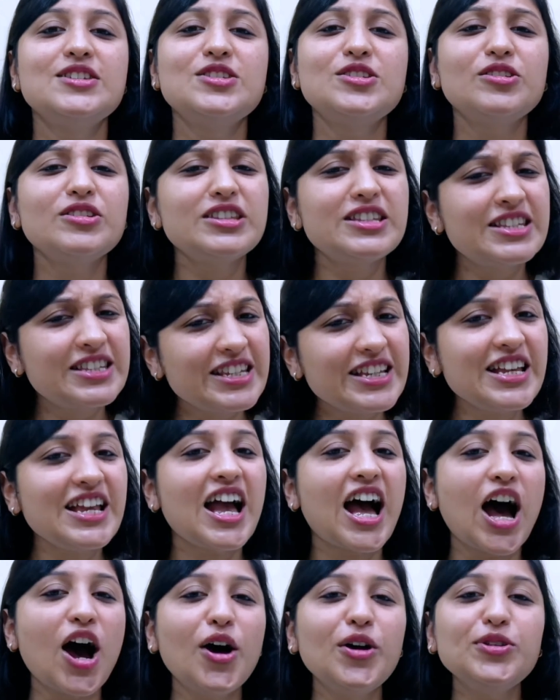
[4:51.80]
So see
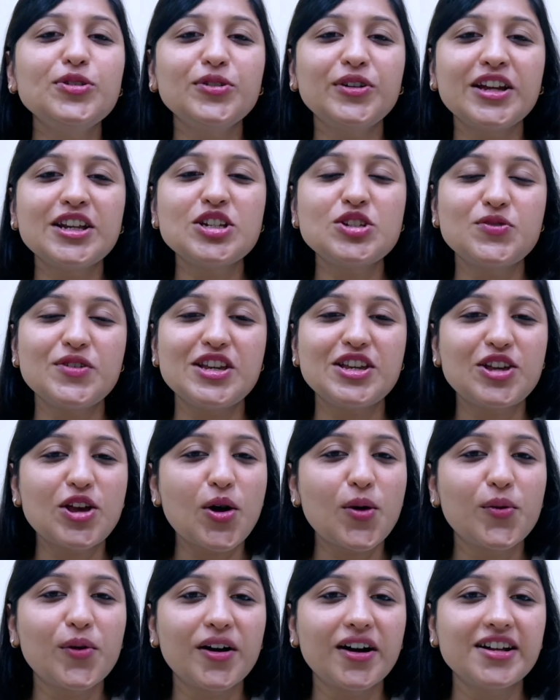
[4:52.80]
how you can tweak
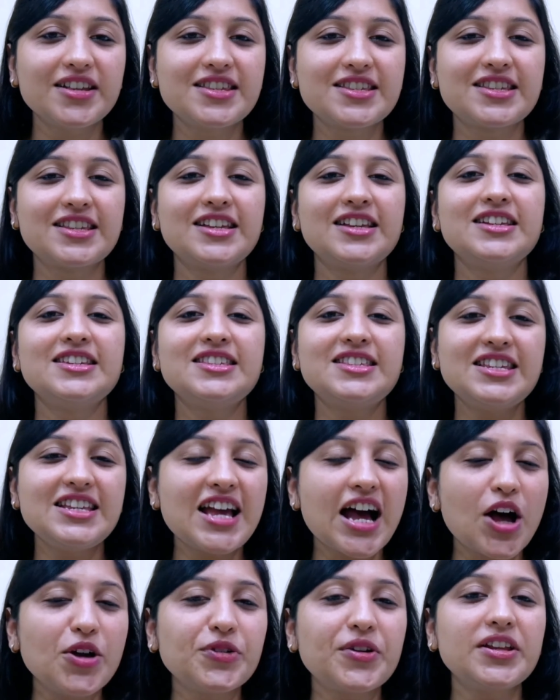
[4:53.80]
your words.
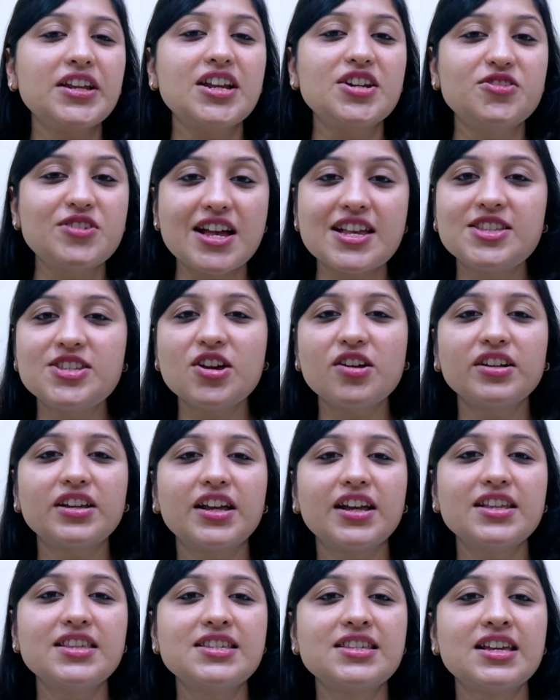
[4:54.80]
See how you can address your
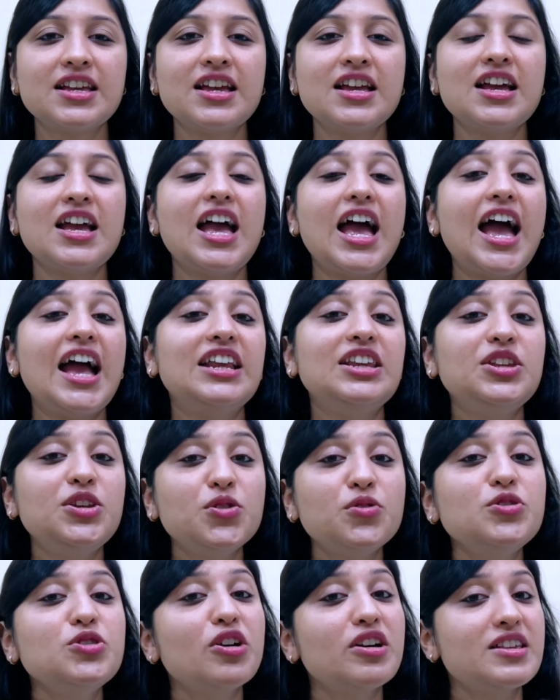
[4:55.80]
kids, and
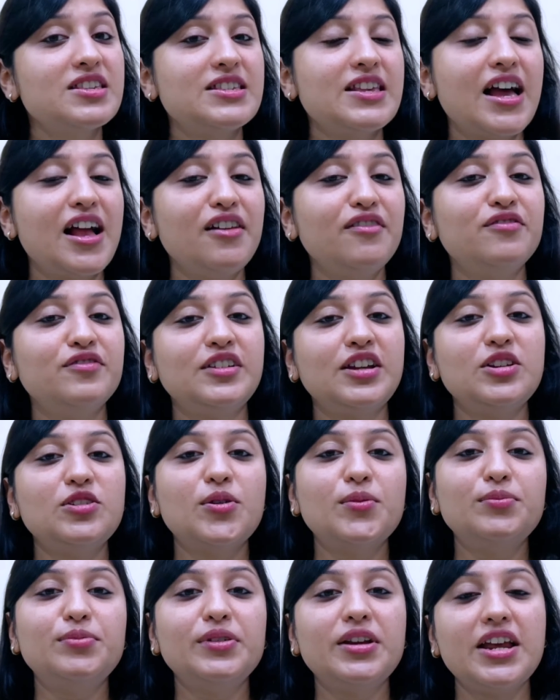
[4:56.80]
you yourself
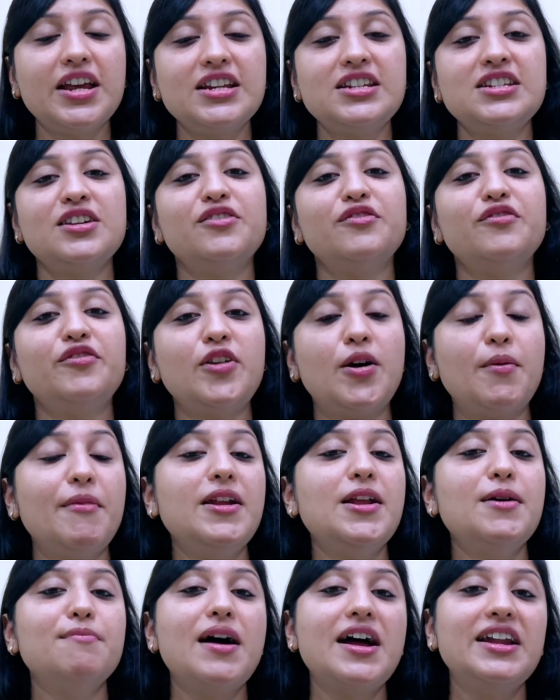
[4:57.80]
can operate from
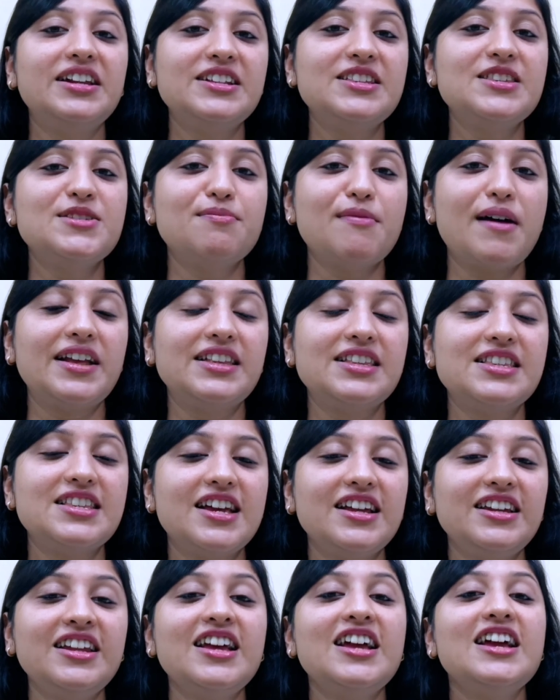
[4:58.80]
an abundance
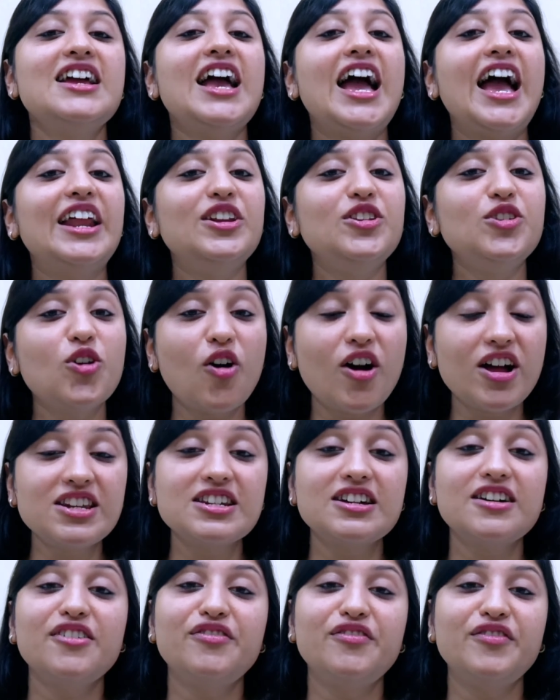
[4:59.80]
mindset and
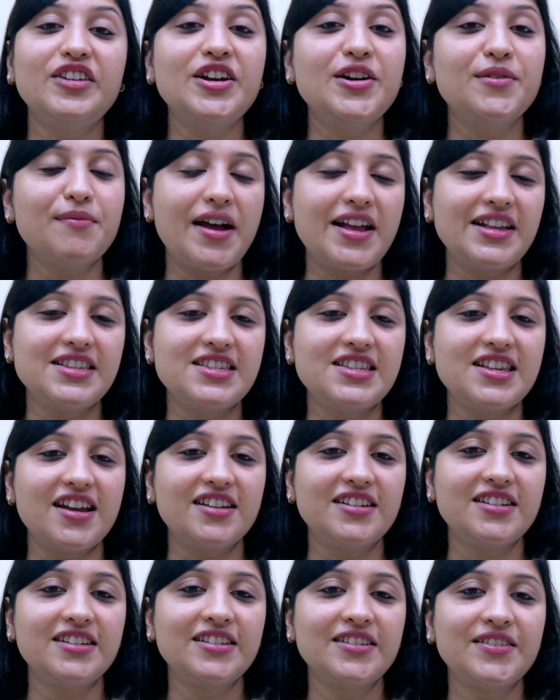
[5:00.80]
not a fear
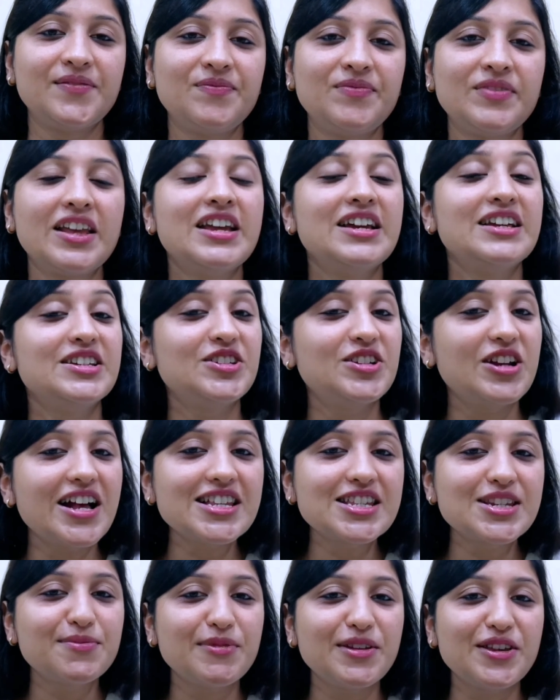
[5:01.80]
mindset.
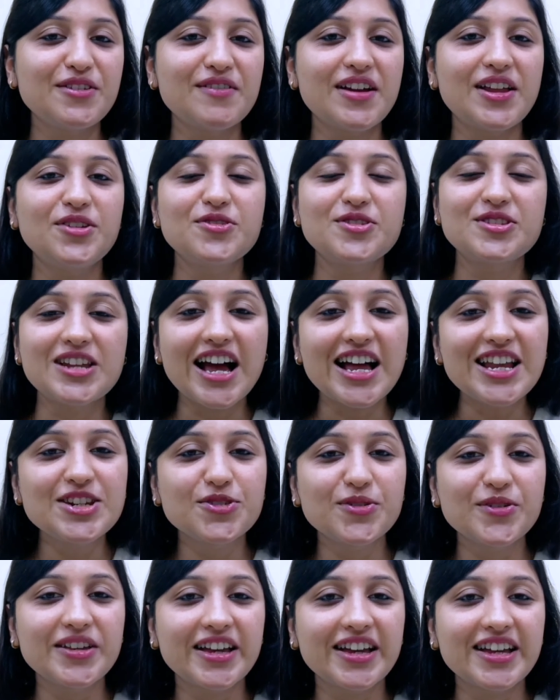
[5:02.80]
Trust me, when you start
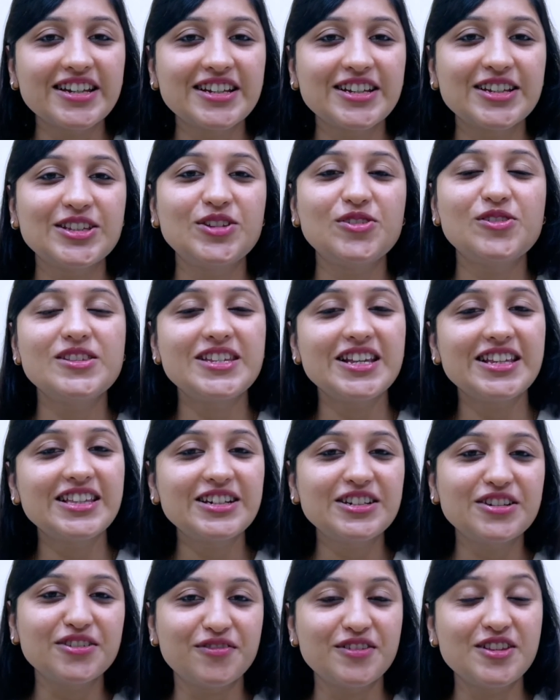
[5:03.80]
doing it, you'll see
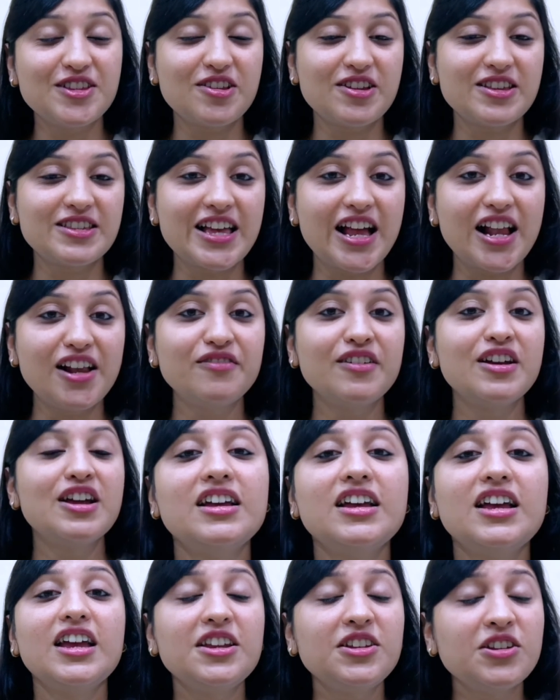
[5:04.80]
the difference yourself
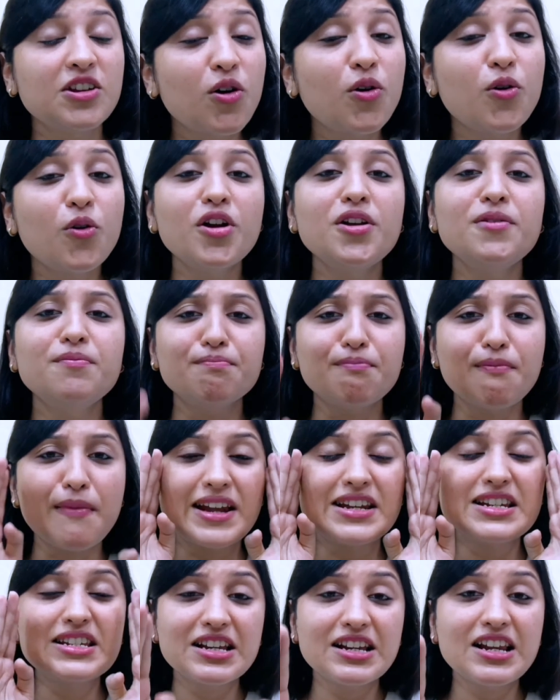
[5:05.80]
in your own
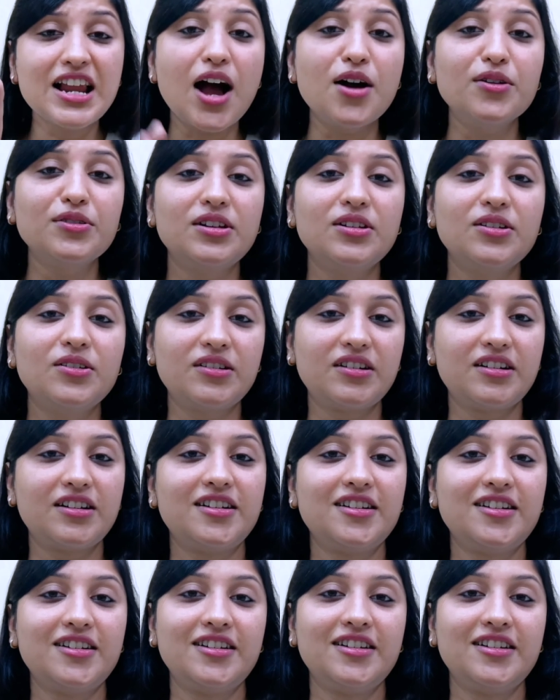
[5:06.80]
mental outlook.